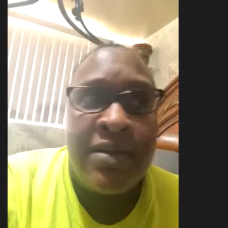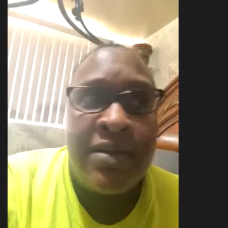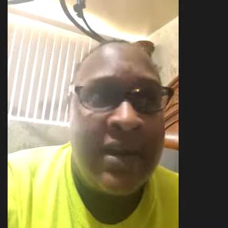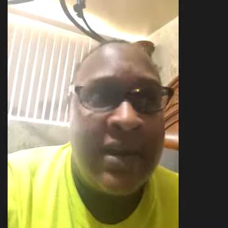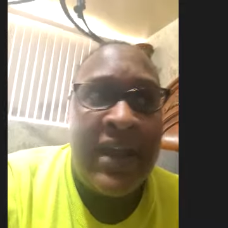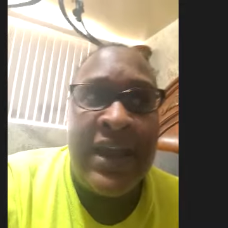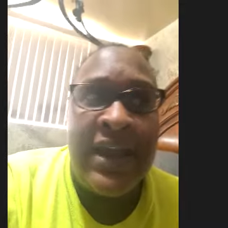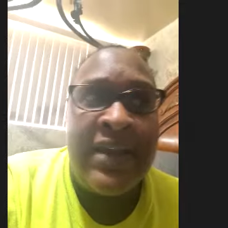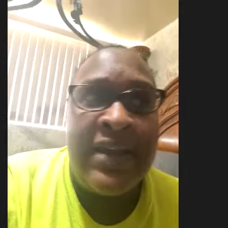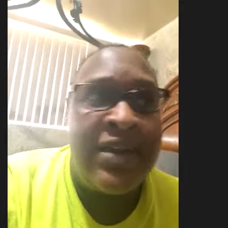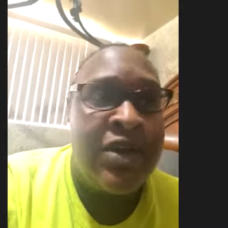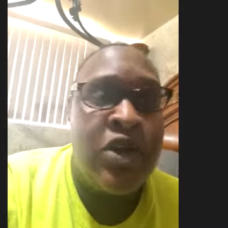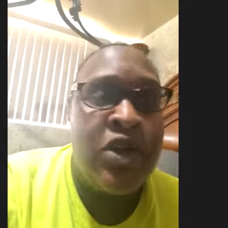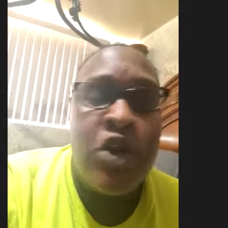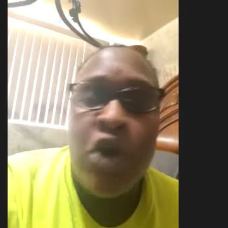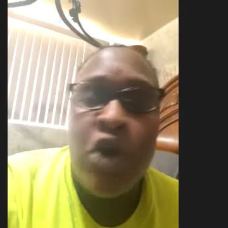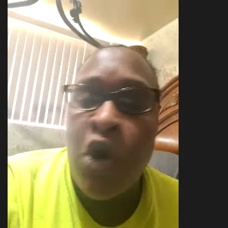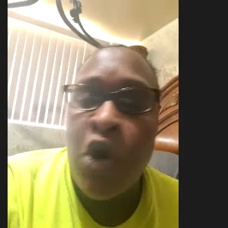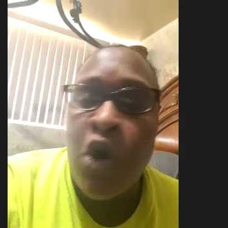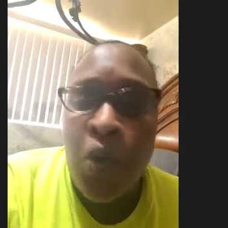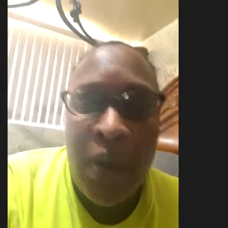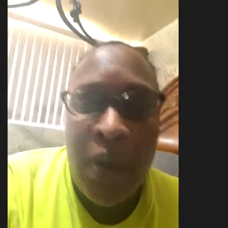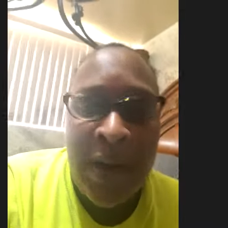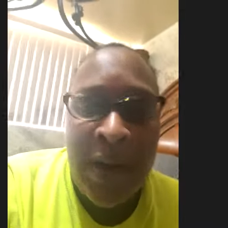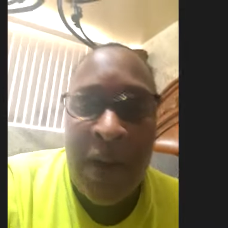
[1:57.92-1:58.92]

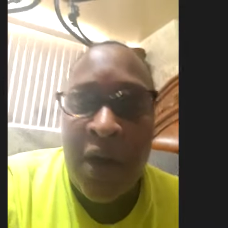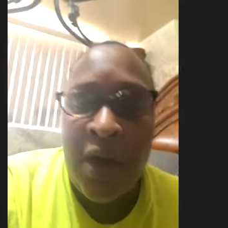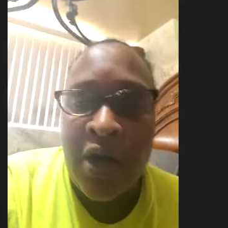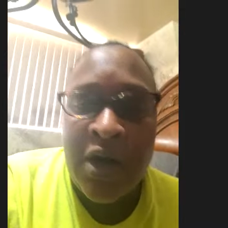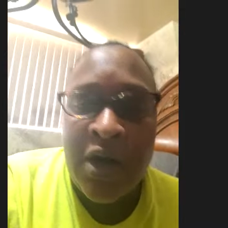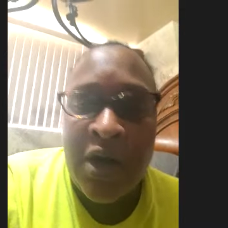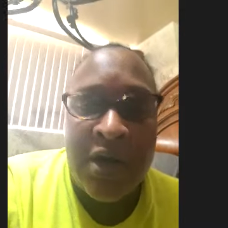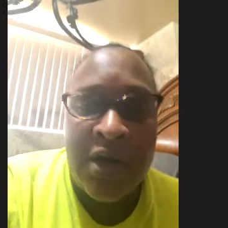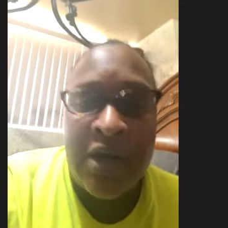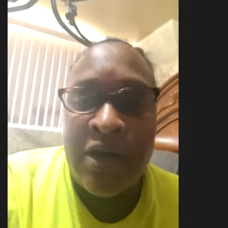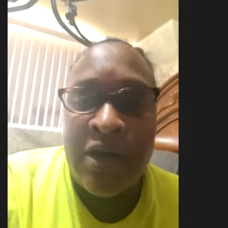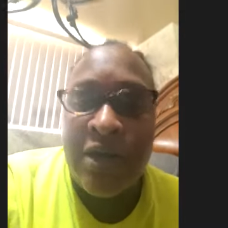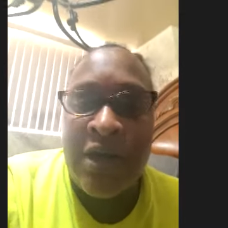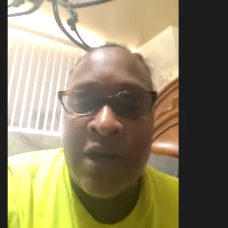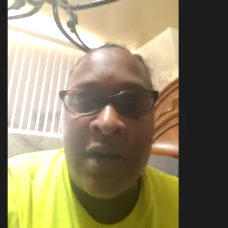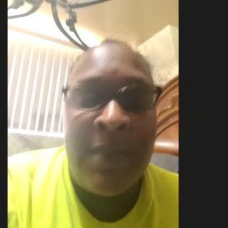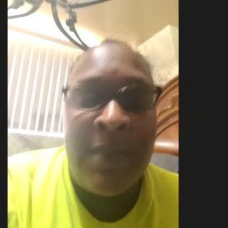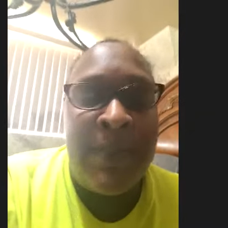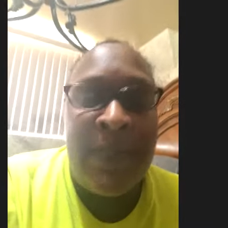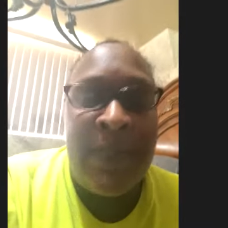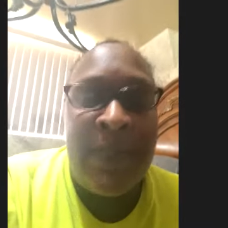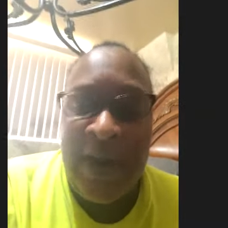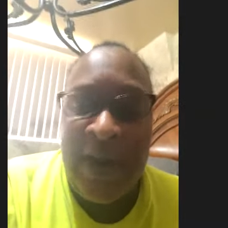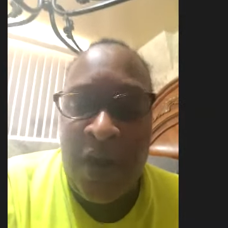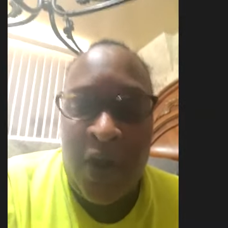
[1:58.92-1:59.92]
nowhere
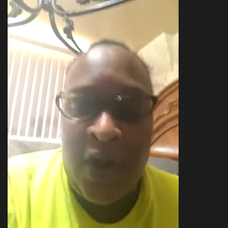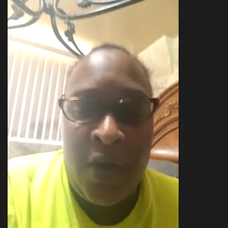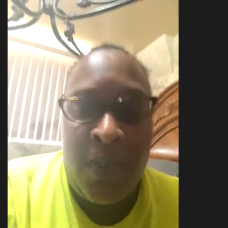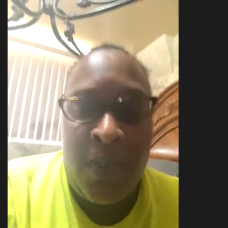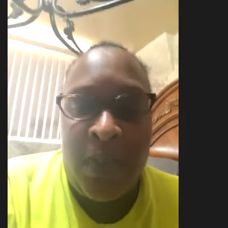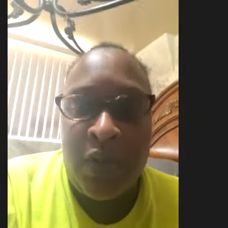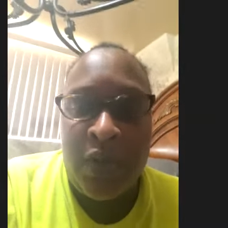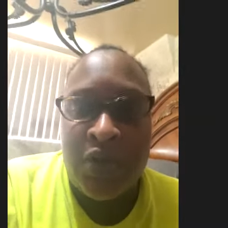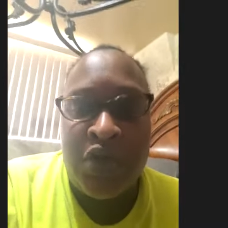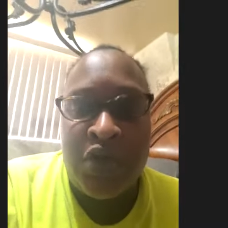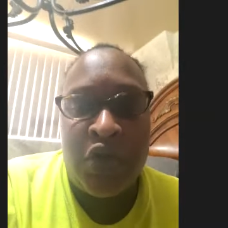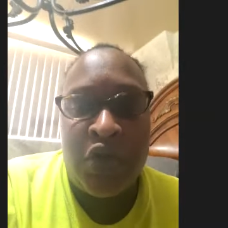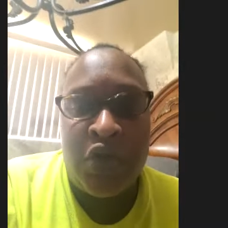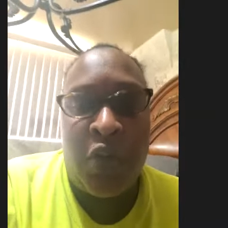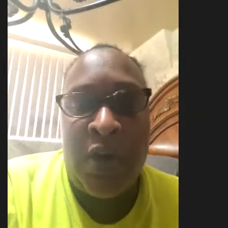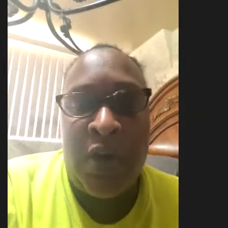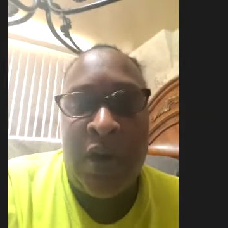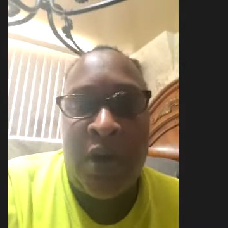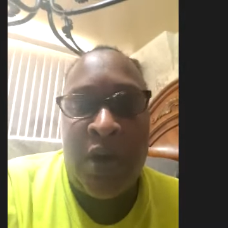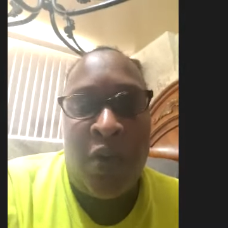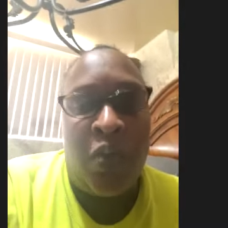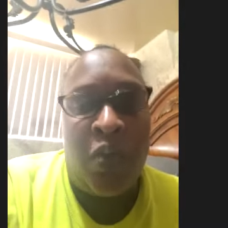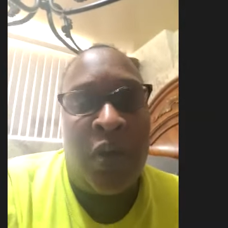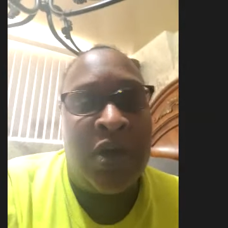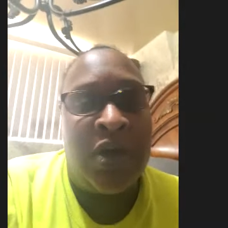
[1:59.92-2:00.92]
comparable to where
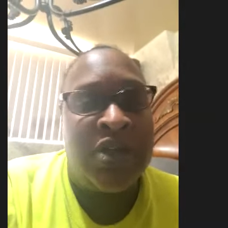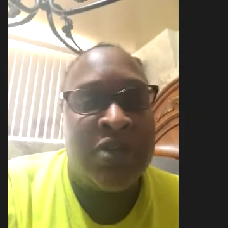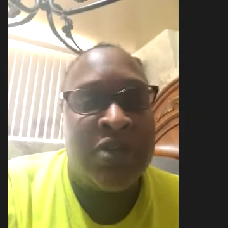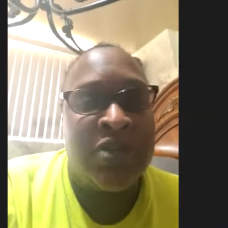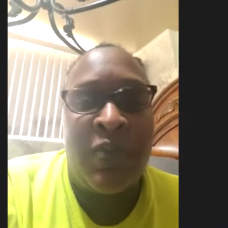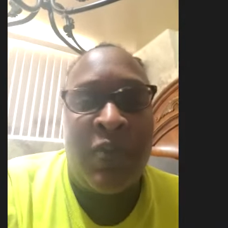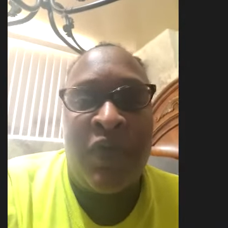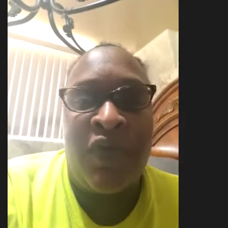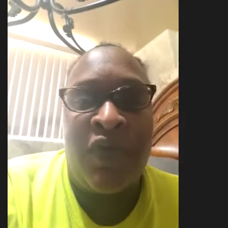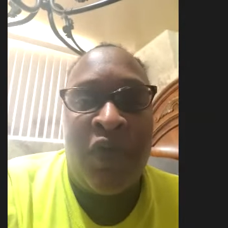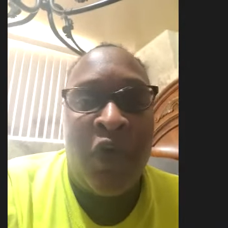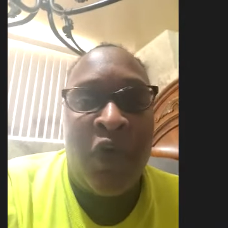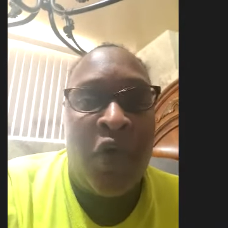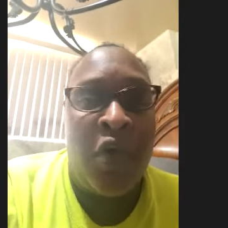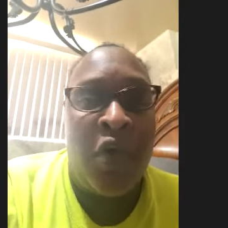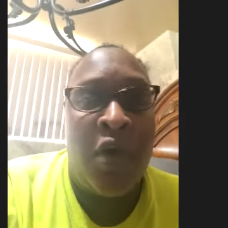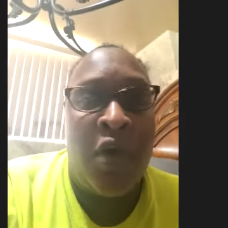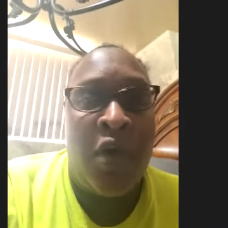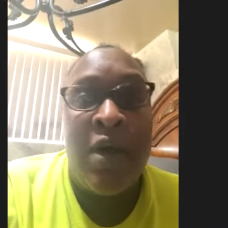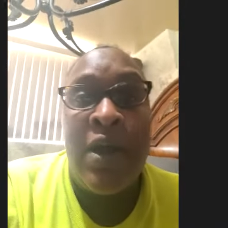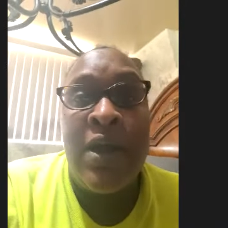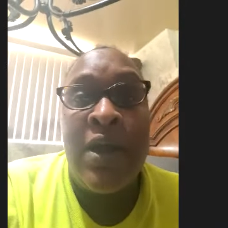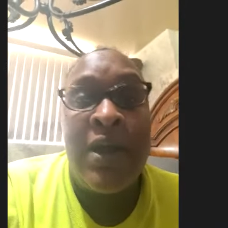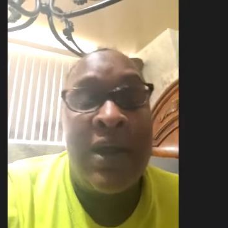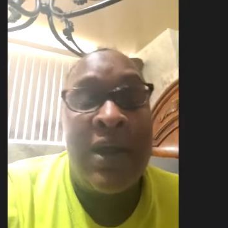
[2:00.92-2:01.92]
it was before.
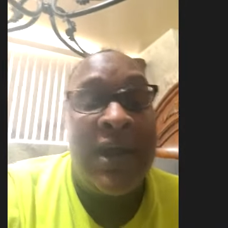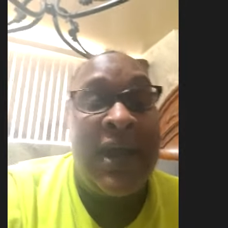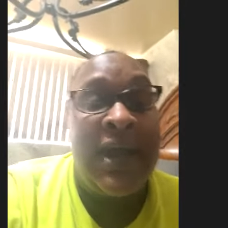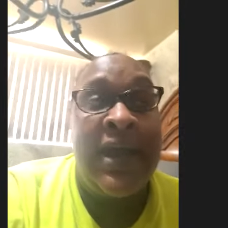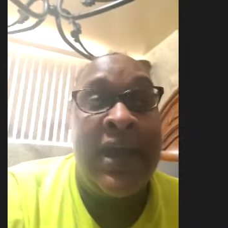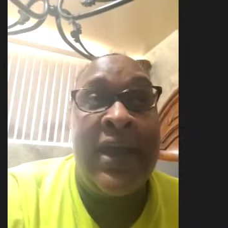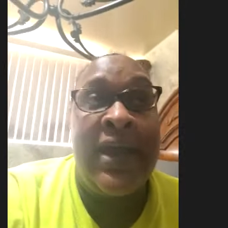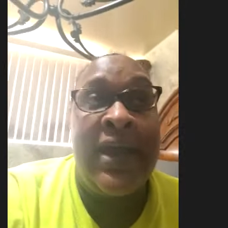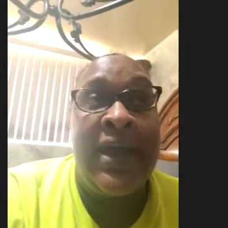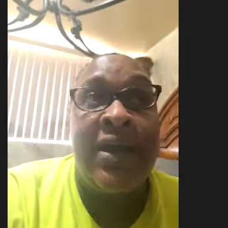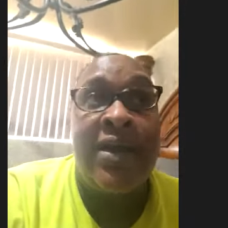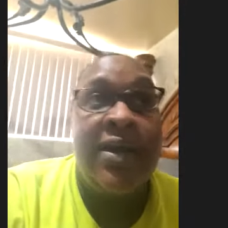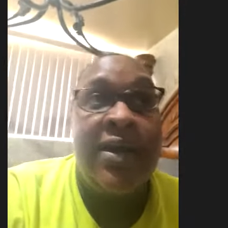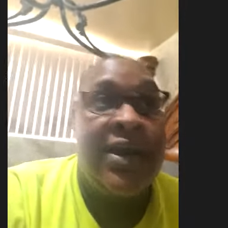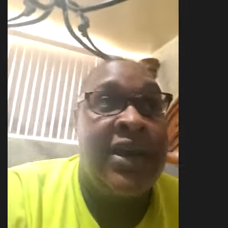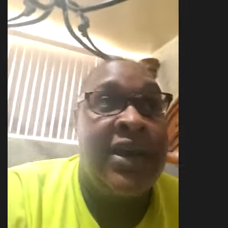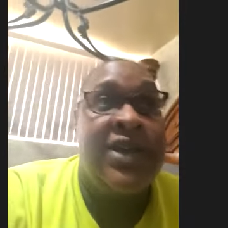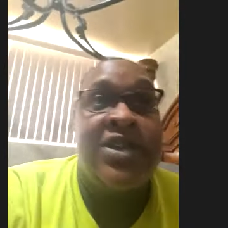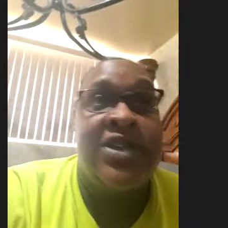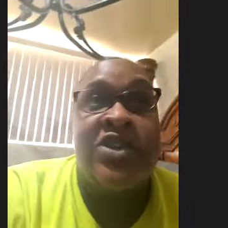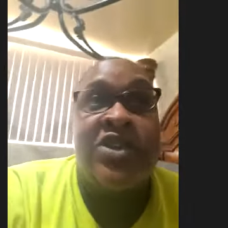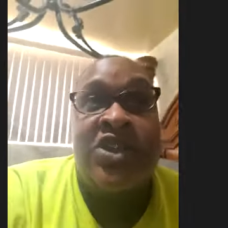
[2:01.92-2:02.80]
And it's